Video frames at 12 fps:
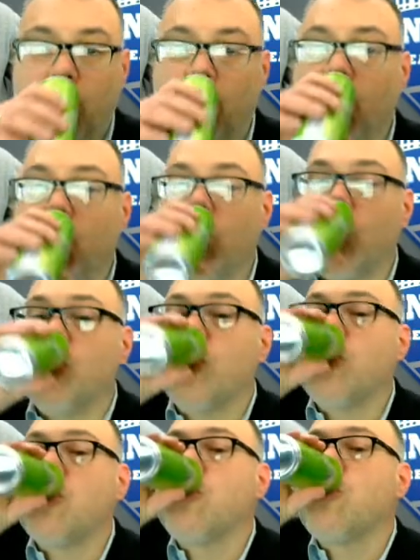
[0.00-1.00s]
All right.
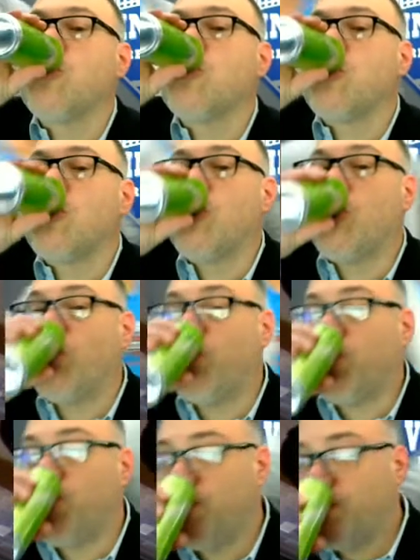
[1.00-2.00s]
Let's
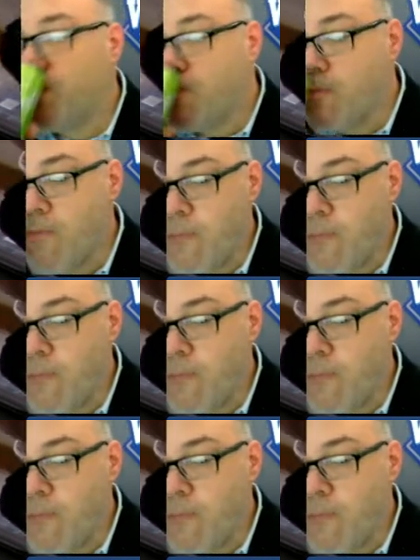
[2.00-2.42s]
see how this looks on the